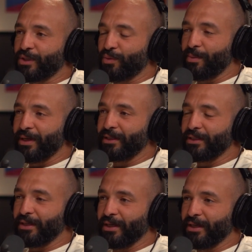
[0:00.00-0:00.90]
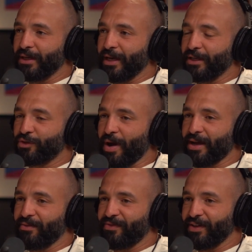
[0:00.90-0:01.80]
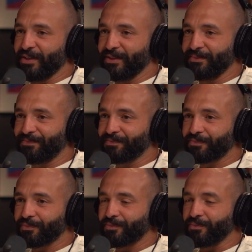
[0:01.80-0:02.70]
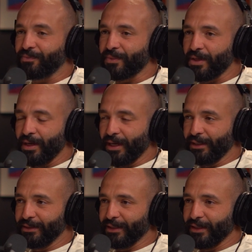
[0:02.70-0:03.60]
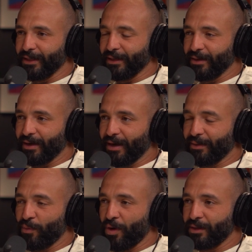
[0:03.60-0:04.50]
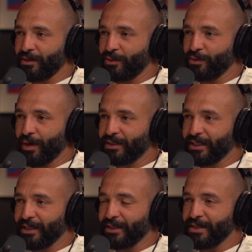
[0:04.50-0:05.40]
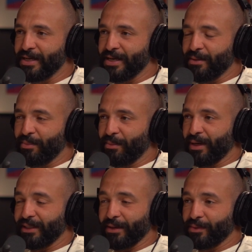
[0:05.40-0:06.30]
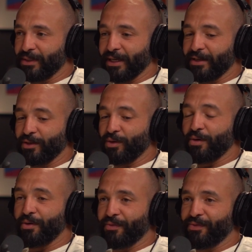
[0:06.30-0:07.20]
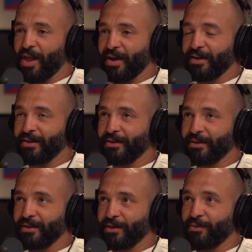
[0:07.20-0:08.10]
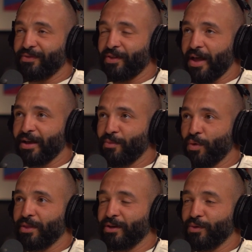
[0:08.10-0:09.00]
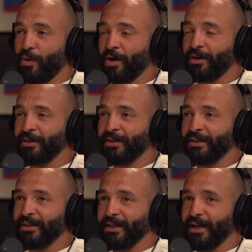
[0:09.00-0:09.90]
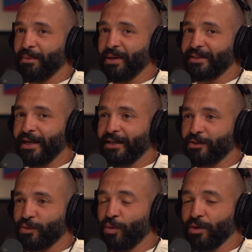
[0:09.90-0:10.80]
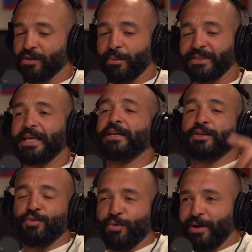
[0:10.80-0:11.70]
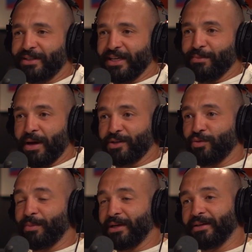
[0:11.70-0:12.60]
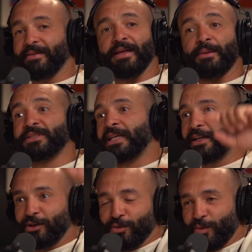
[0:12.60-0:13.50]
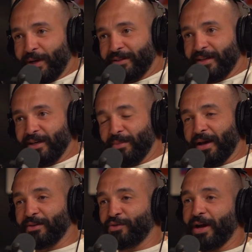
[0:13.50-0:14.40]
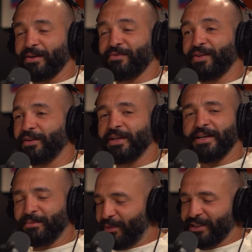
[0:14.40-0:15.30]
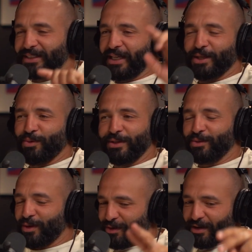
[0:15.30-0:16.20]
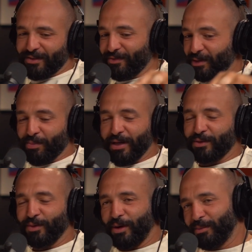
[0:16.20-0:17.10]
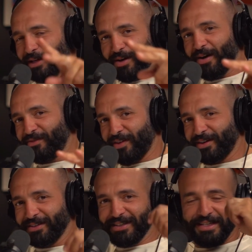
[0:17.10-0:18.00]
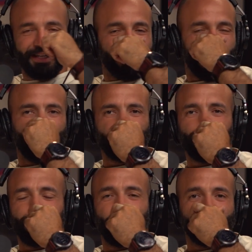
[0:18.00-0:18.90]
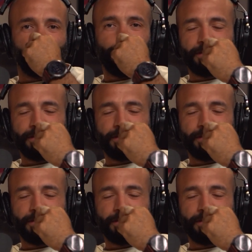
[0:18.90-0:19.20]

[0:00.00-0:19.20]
swimming and track and field. And I wanted to do wrestling, but my dad was like, "You're flying more than you are attending school. So I'm sending you away to EMAC swimming, and then I'm sending you away to EMAC track and field. I'm not sending you away to another activity. Pick 2." I'm like, "All right, fine." Those were my